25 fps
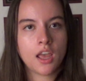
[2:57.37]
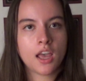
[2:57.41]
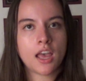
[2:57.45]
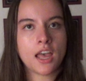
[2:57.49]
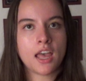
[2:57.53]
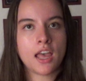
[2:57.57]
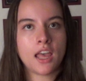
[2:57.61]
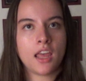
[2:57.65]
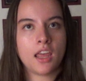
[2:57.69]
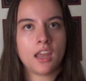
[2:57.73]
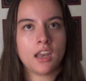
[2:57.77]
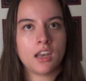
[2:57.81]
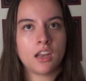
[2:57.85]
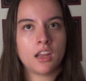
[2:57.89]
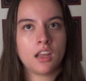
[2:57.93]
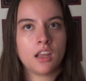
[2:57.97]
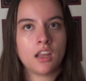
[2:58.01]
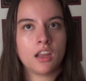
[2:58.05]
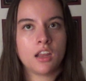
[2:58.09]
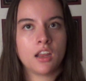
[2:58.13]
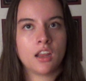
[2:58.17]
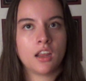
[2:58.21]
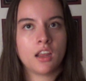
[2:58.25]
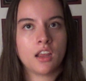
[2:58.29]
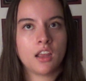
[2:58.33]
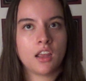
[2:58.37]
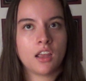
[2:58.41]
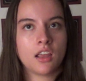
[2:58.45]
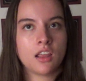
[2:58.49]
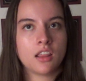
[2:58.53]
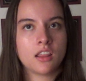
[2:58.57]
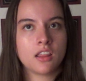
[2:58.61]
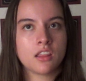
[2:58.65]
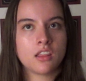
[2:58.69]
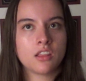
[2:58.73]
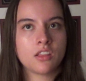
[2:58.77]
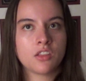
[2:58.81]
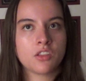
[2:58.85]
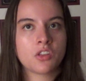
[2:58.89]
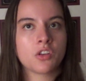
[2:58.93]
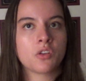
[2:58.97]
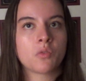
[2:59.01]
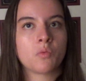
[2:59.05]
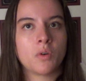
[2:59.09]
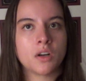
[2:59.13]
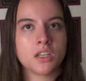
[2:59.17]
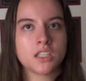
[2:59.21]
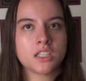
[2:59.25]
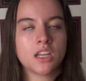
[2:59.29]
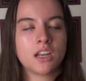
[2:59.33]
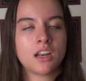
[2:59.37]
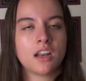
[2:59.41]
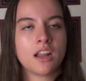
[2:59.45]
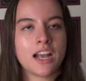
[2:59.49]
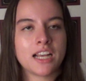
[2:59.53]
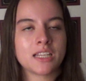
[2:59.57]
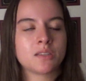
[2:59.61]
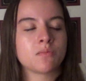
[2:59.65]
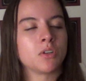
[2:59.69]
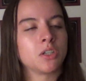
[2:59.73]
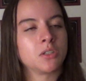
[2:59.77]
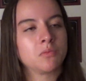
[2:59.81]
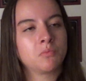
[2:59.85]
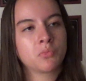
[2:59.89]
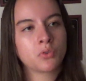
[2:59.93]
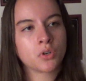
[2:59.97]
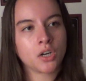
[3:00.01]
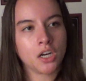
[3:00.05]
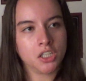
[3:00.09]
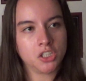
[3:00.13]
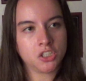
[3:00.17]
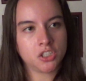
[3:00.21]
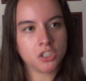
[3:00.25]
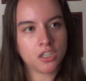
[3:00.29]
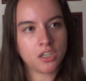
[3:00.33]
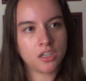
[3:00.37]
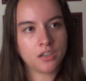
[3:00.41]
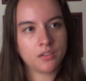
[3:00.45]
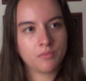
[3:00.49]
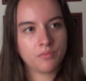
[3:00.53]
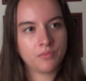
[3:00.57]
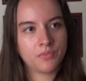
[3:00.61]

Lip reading: and there wasn't as much pressure.